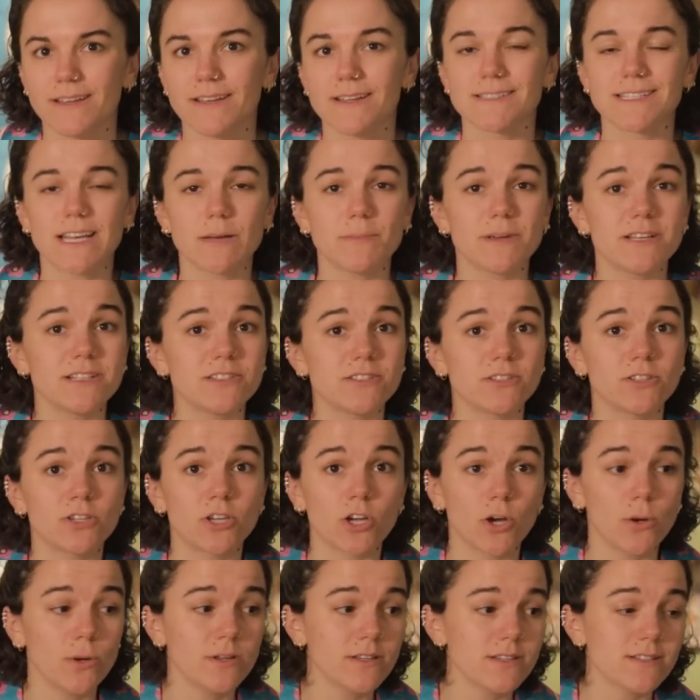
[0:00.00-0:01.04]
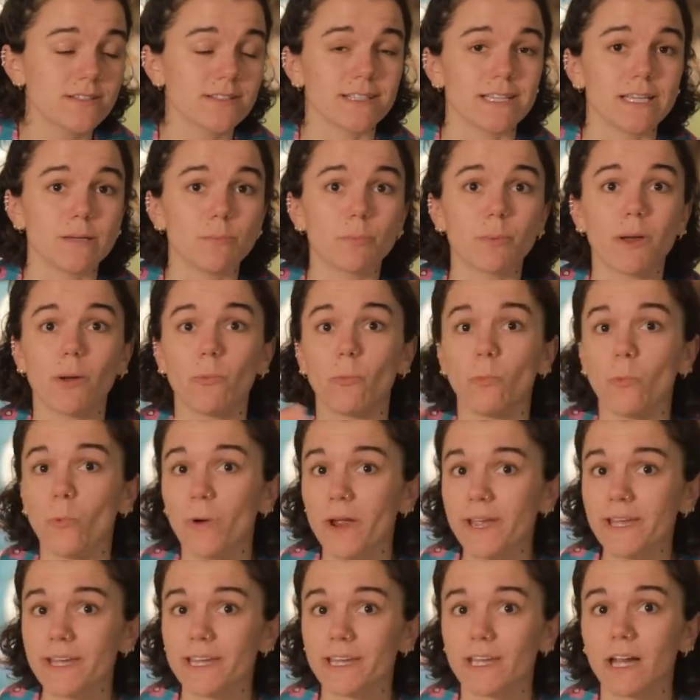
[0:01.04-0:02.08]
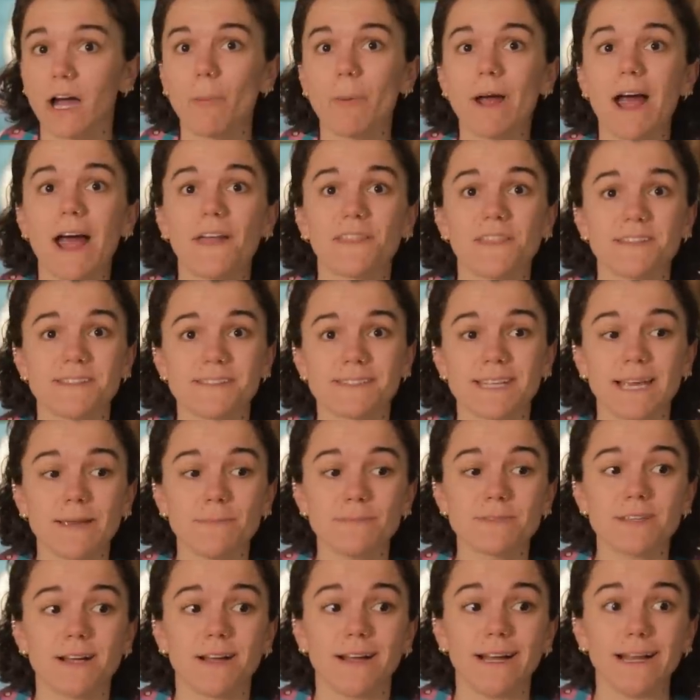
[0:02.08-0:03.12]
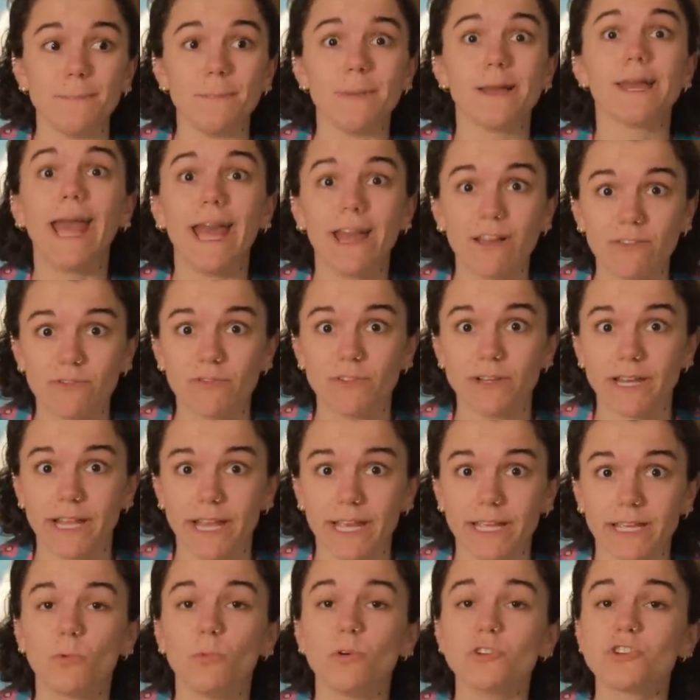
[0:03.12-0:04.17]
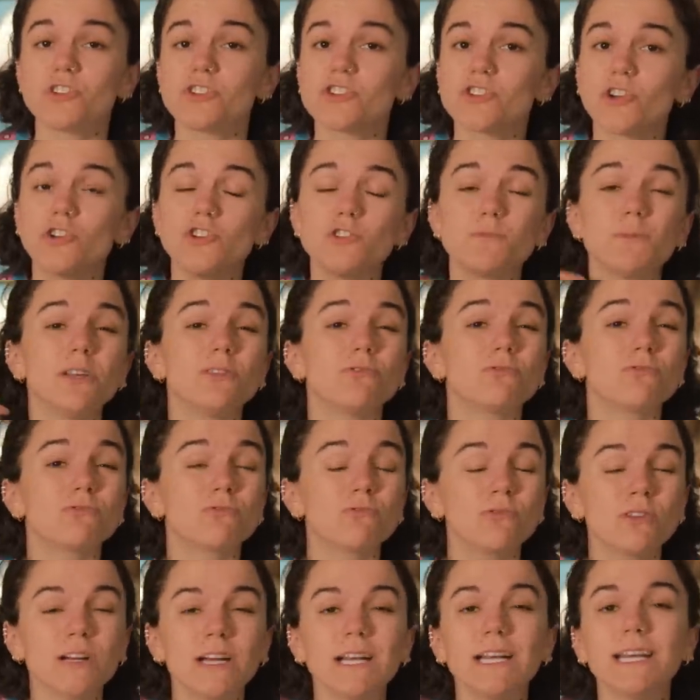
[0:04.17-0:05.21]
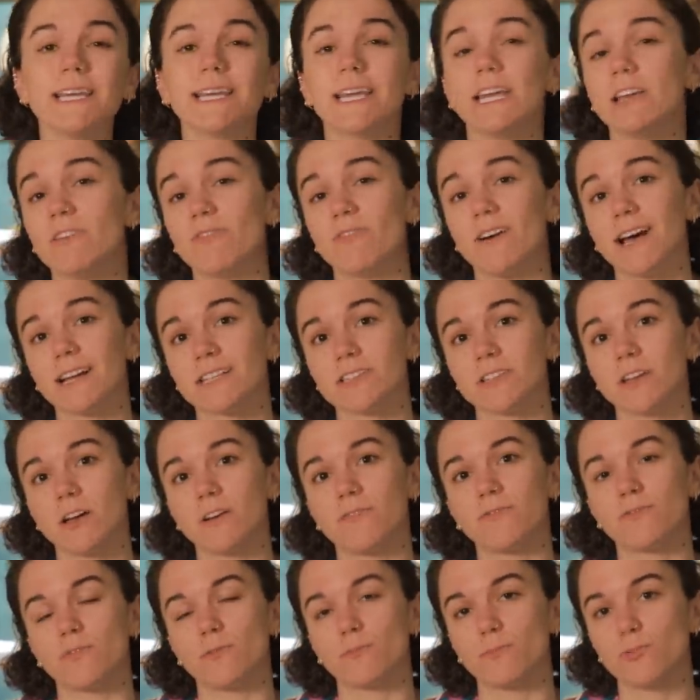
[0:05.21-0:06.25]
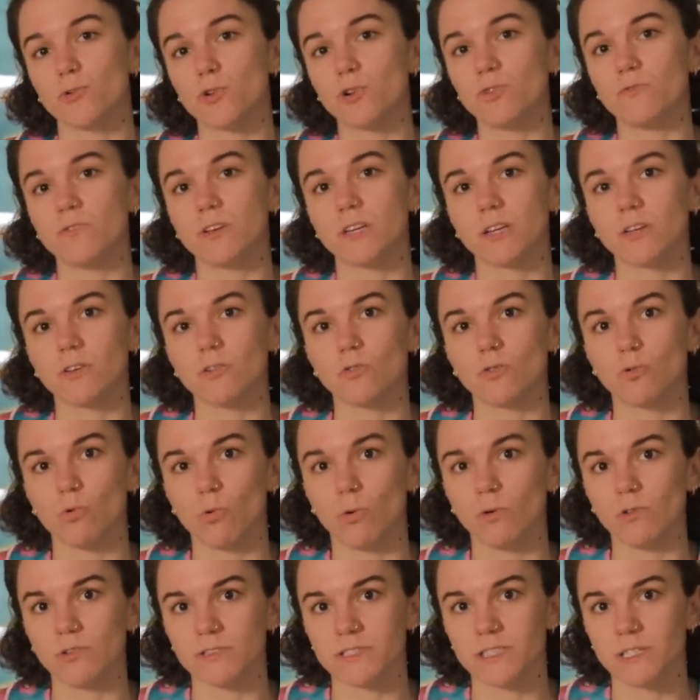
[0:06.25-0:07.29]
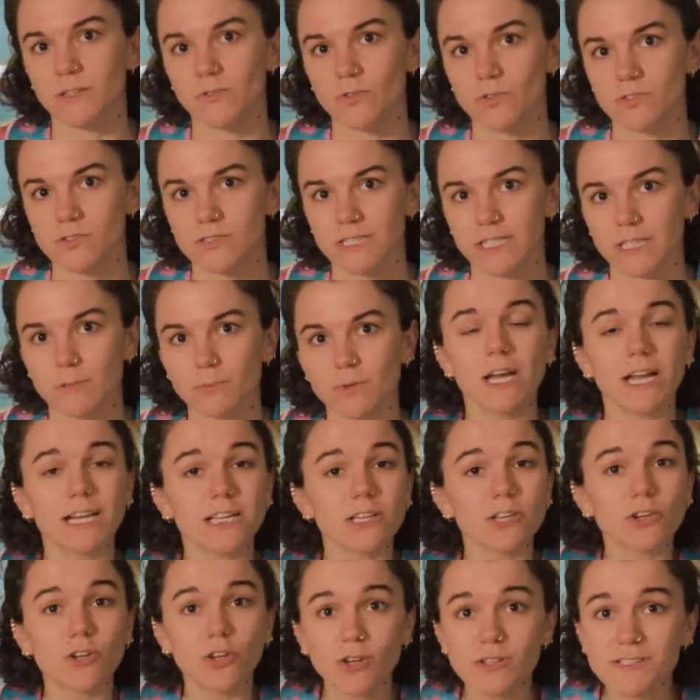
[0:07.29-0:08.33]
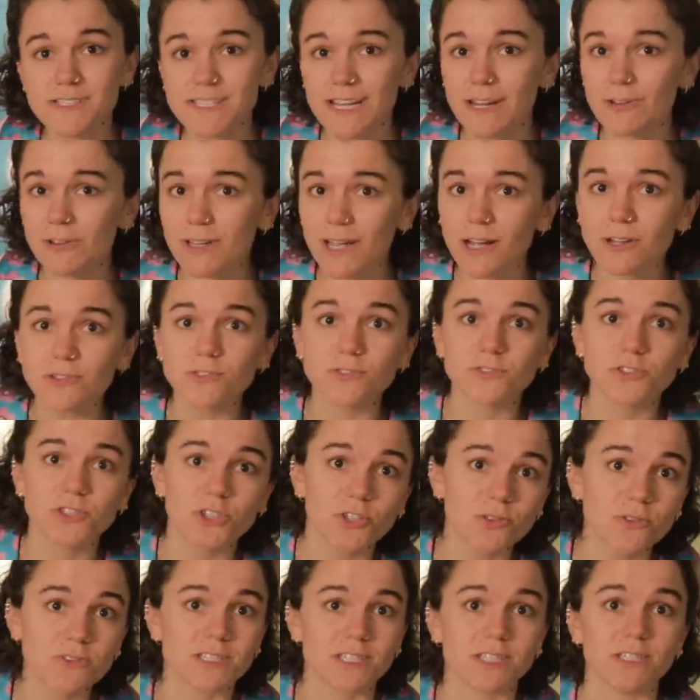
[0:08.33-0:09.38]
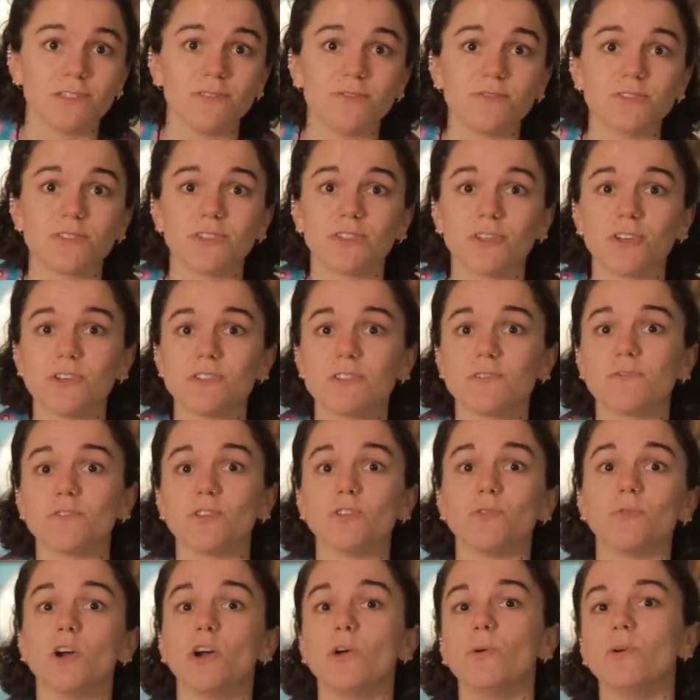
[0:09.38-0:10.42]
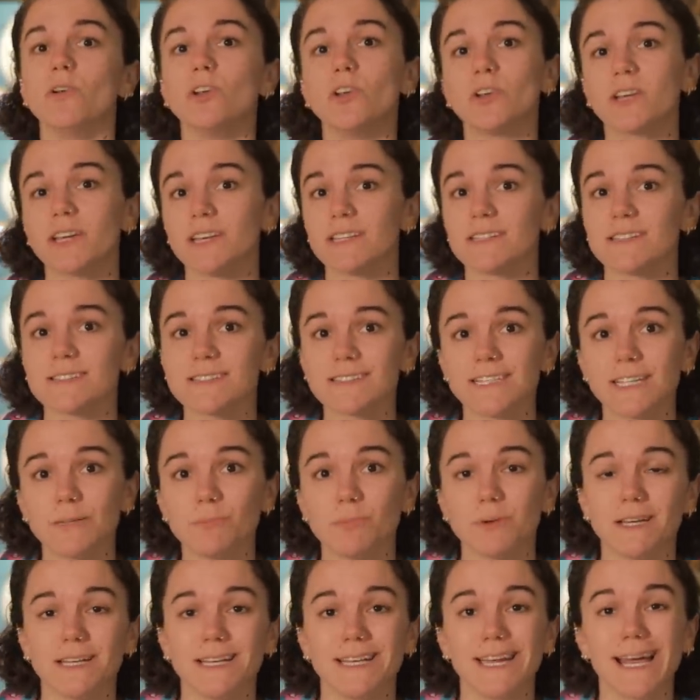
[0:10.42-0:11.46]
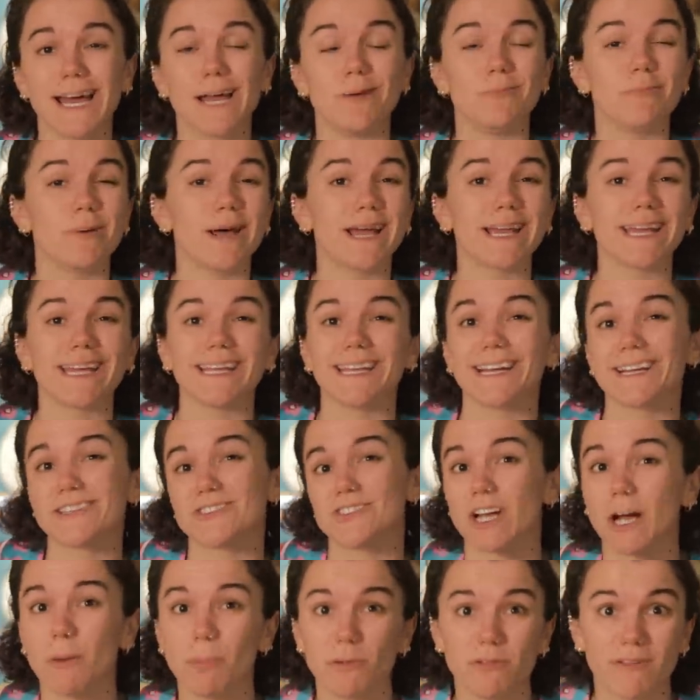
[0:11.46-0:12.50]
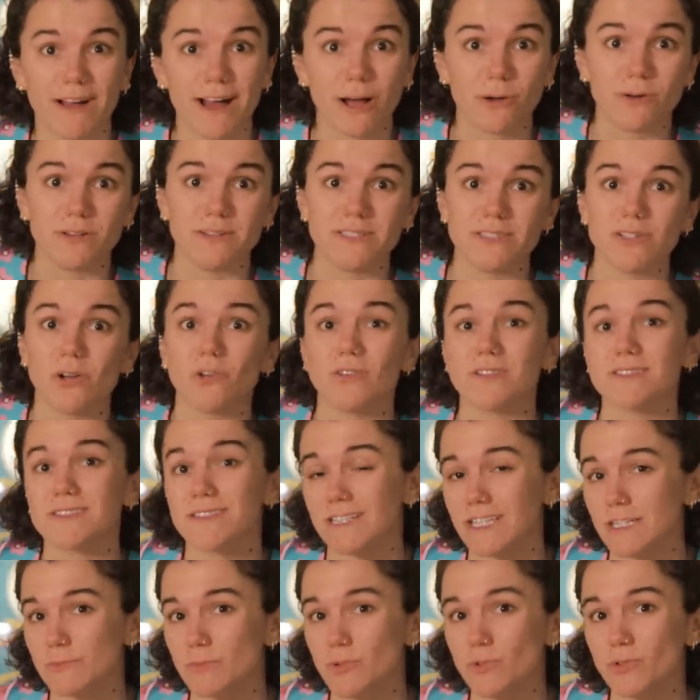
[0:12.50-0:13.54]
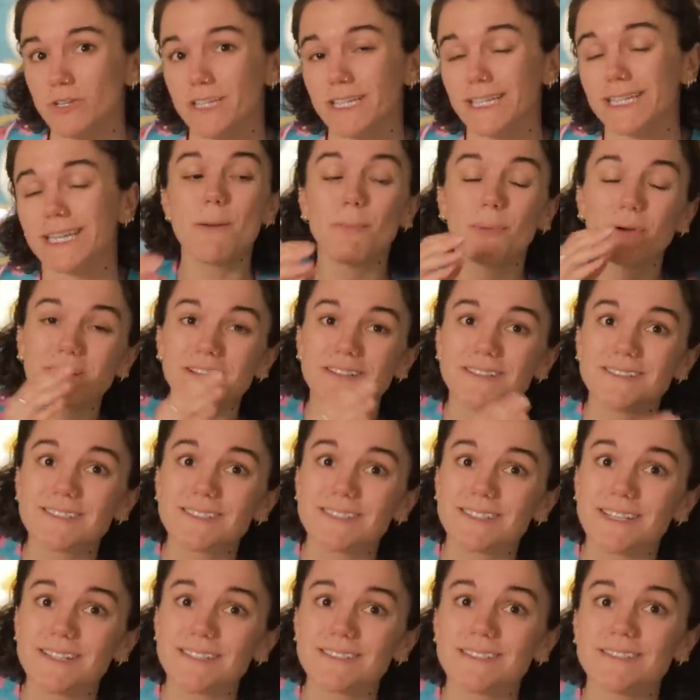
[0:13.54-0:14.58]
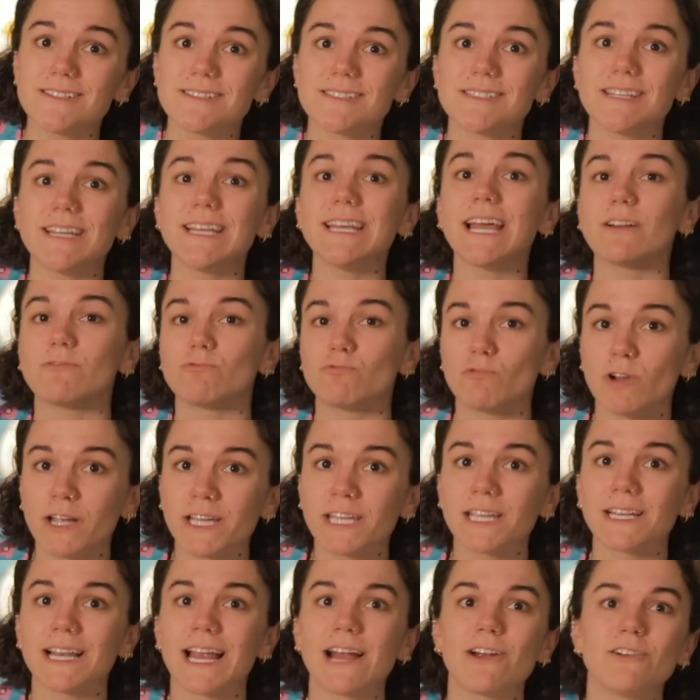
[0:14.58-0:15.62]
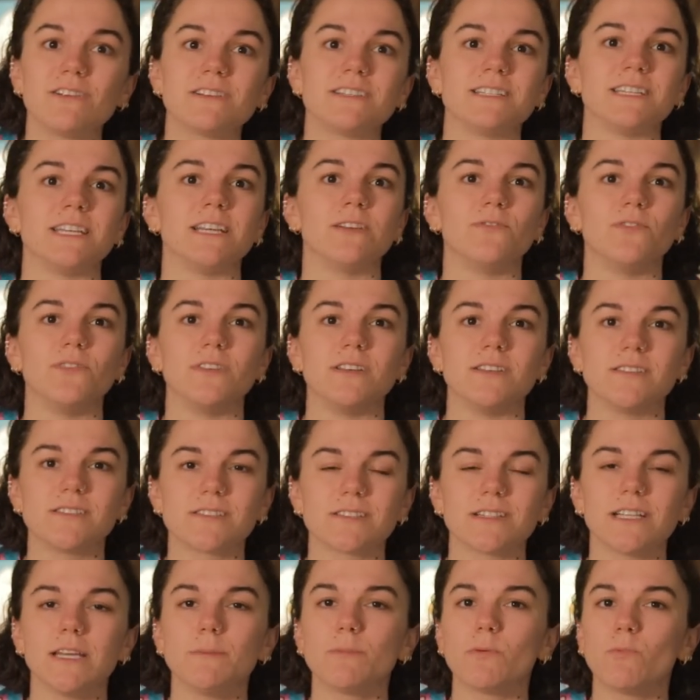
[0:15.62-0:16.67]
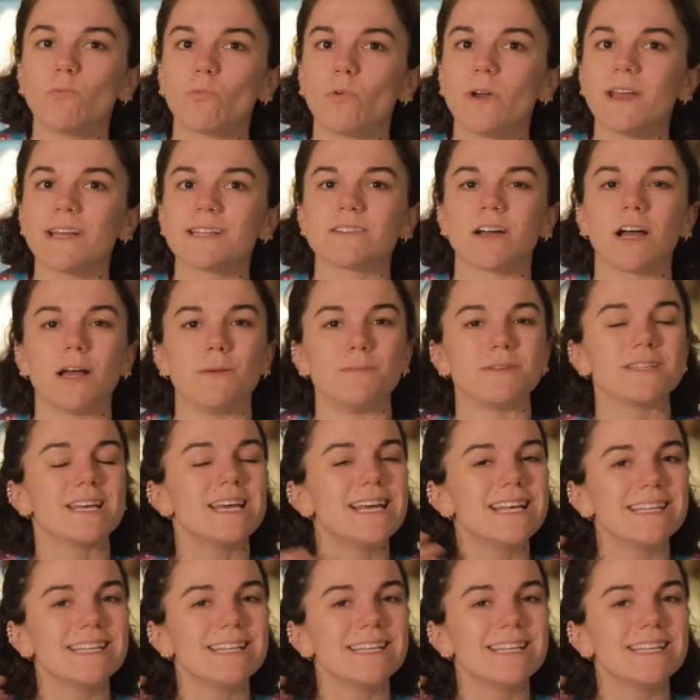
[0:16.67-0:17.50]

So that means going to sleep and waking up at the same time every day, which is shown to be a really key factor for improving the quality of your sleep. And it could sound counterintuitive to those of you who are looking to sleep in and bank an extra couple of hours on a Sunday morning, but consistency and regularity for these sleep and wake times